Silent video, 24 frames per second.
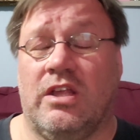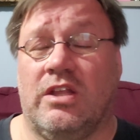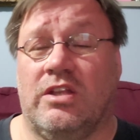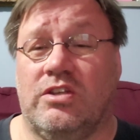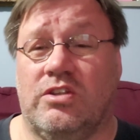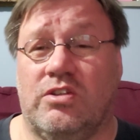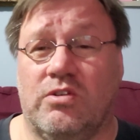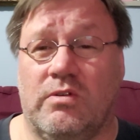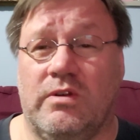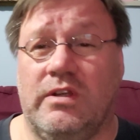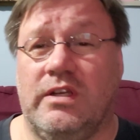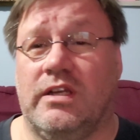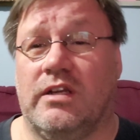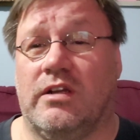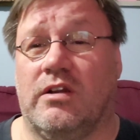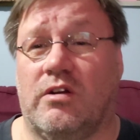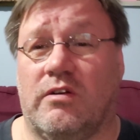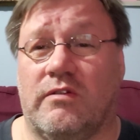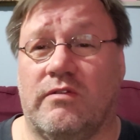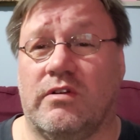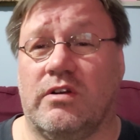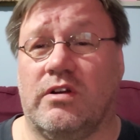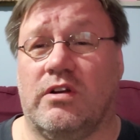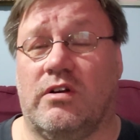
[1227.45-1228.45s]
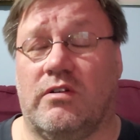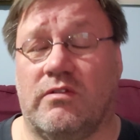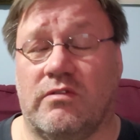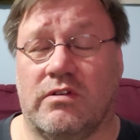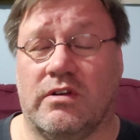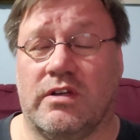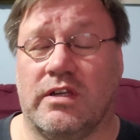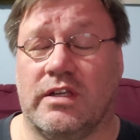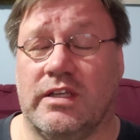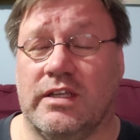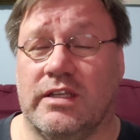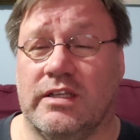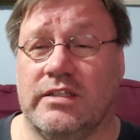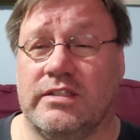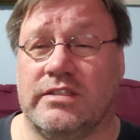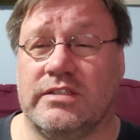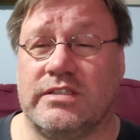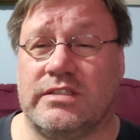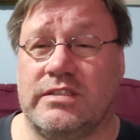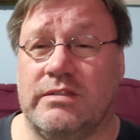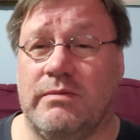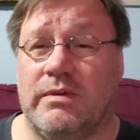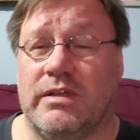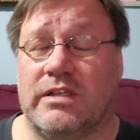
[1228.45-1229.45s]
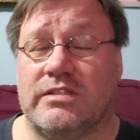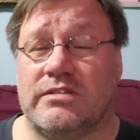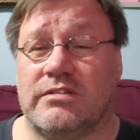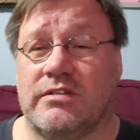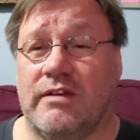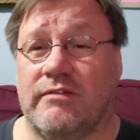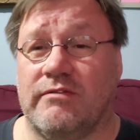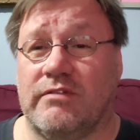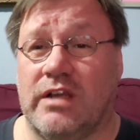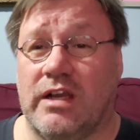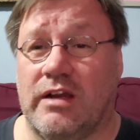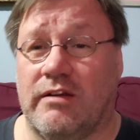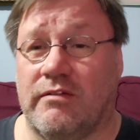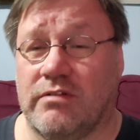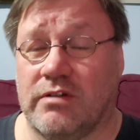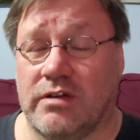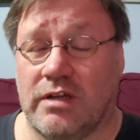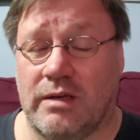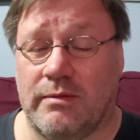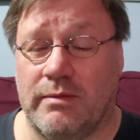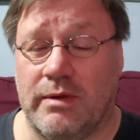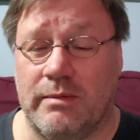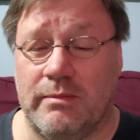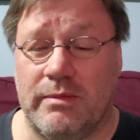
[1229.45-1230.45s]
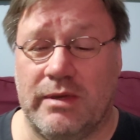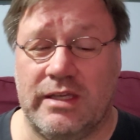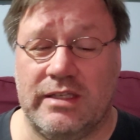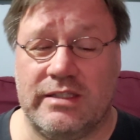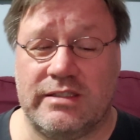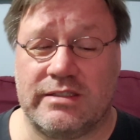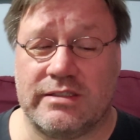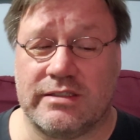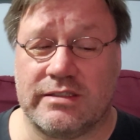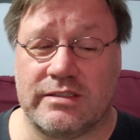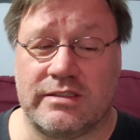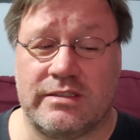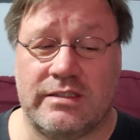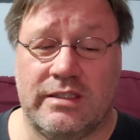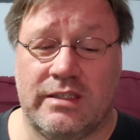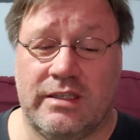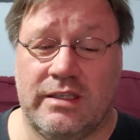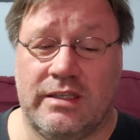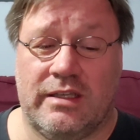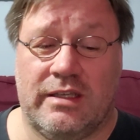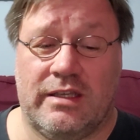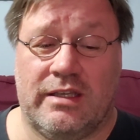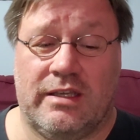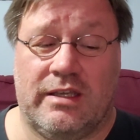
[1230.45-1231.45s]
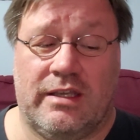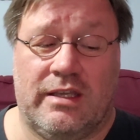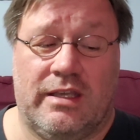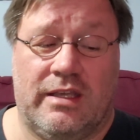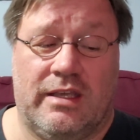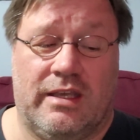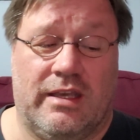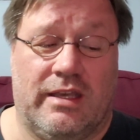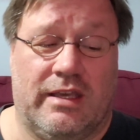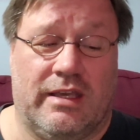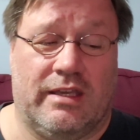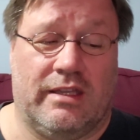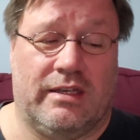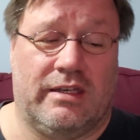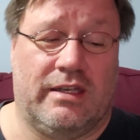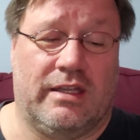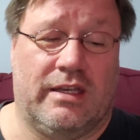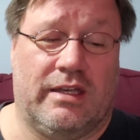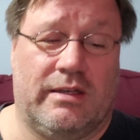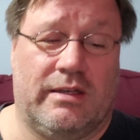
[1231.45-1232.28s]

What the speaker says: doing it over and over again, just to make sure I've covered all my bases. And